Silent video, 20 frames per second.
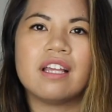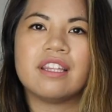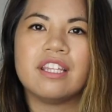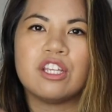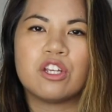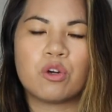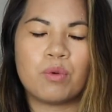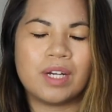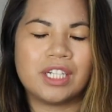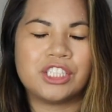
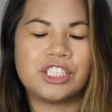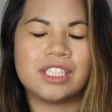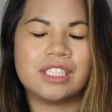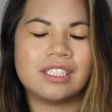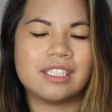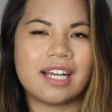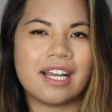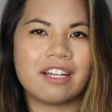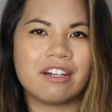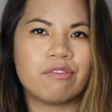The
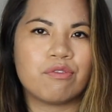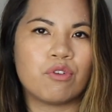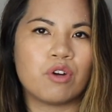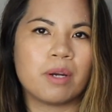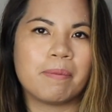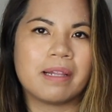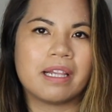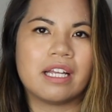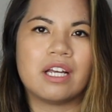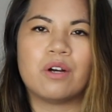question title
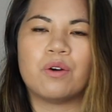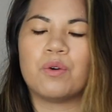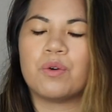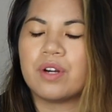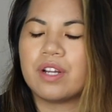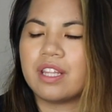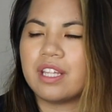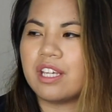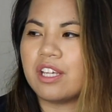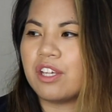formula
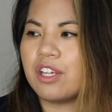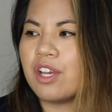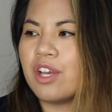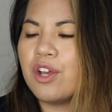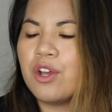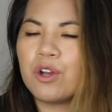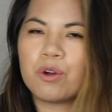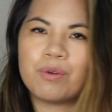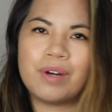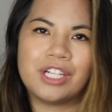or the
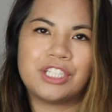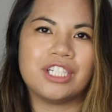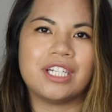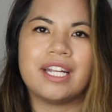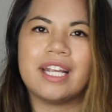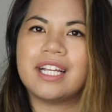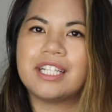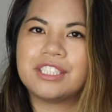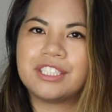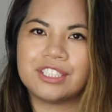question
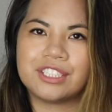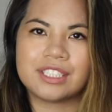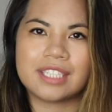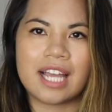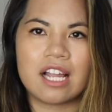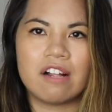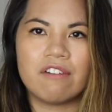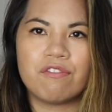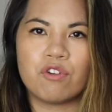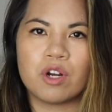answer
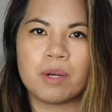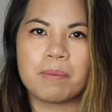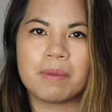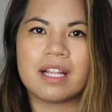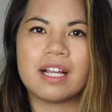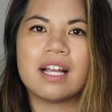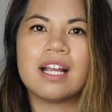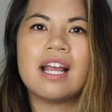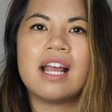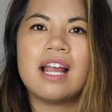title
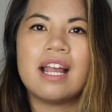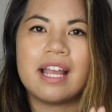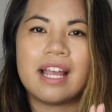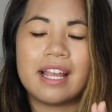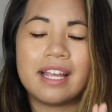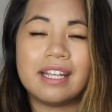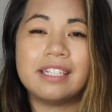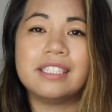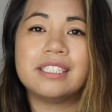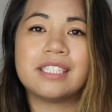formula
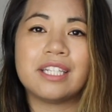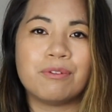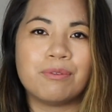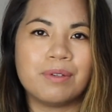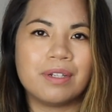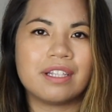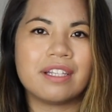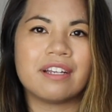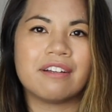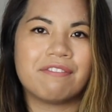is a
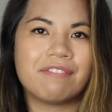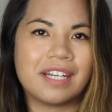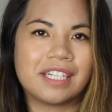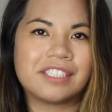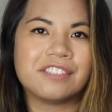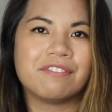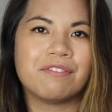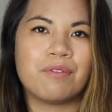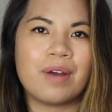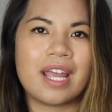really
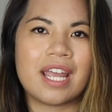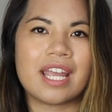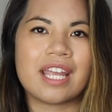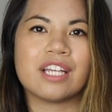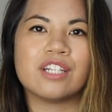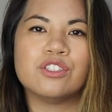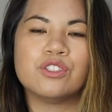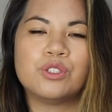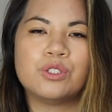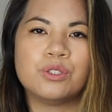effective
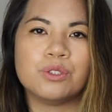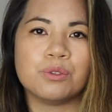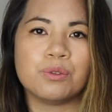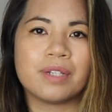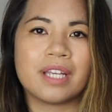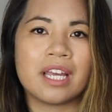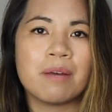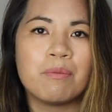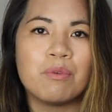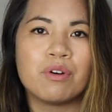way to
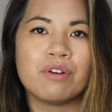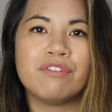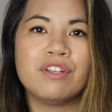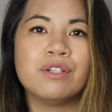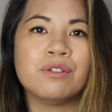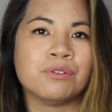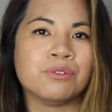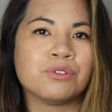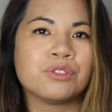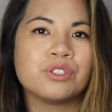get more
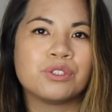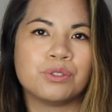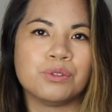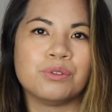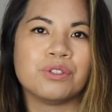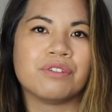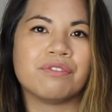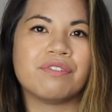views to your